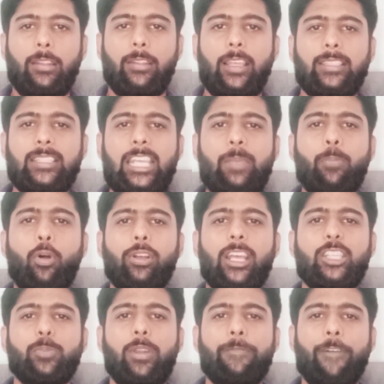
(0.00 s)
The seaport
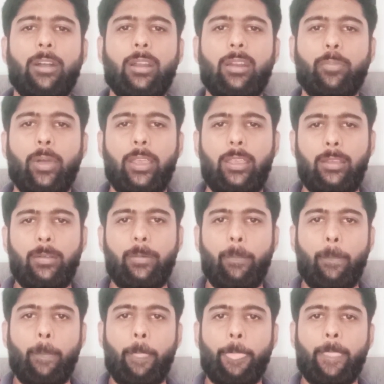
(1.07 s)
has been funded by
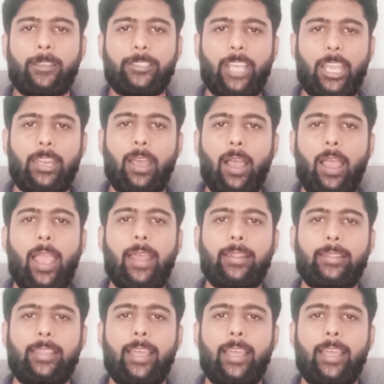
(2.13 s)
China and